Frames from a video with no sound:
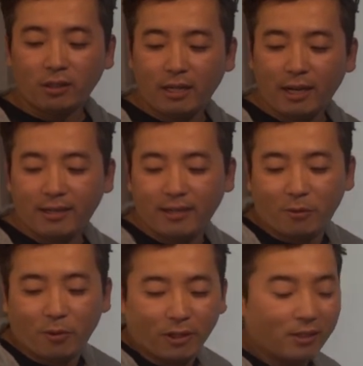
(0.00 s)
this guy
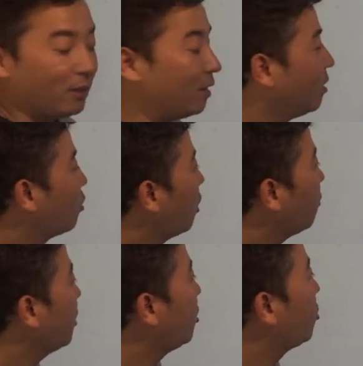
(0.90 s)
did was, in the
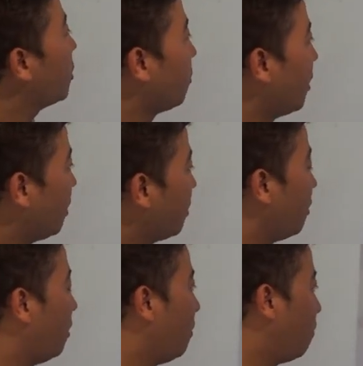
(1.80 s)
12th century, right,
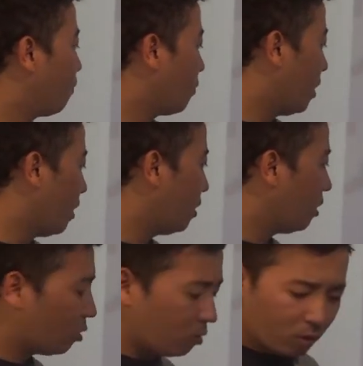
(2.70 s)
I
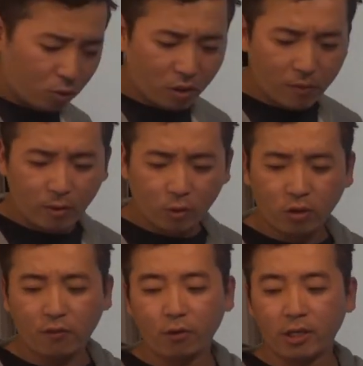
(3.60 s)
think it took him around
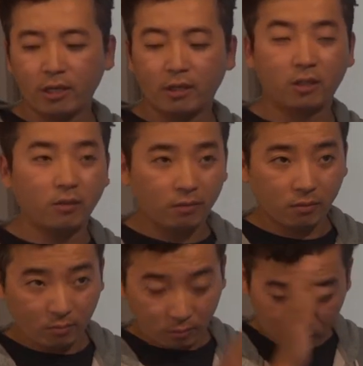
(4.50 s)
24 years
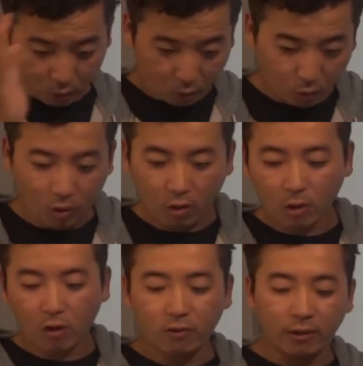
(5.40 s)
to go
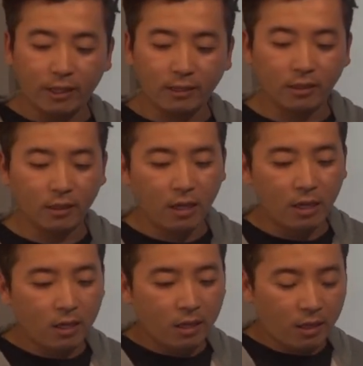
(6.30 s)
all over, and
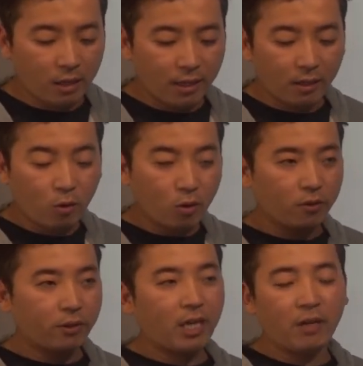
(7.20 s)
in that course
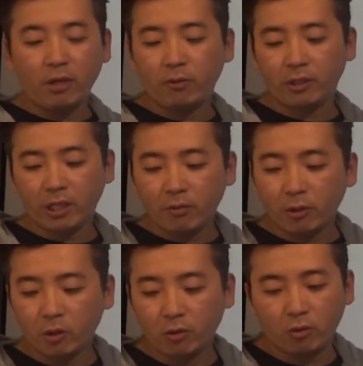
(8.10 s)
of time, he was
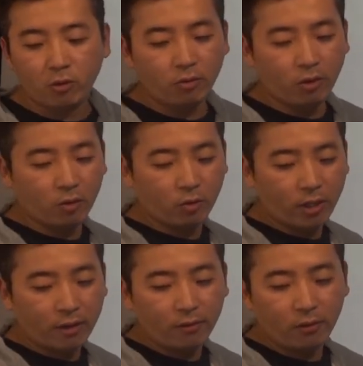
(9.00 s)
able to, you know,
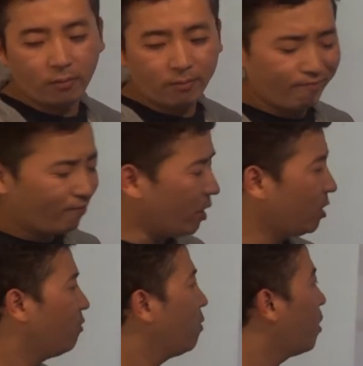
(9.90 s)
travel
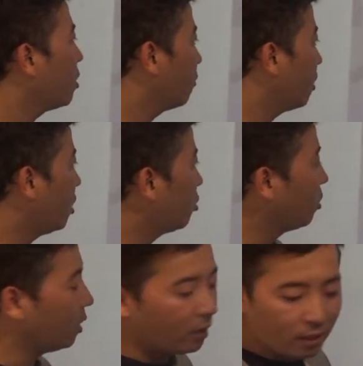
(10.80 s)
in different parts of the
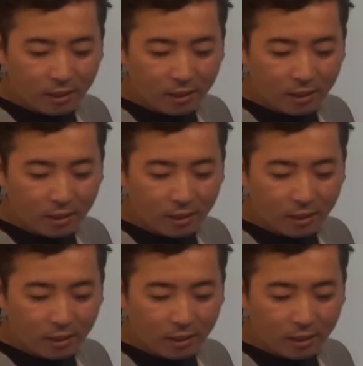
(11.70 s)
country,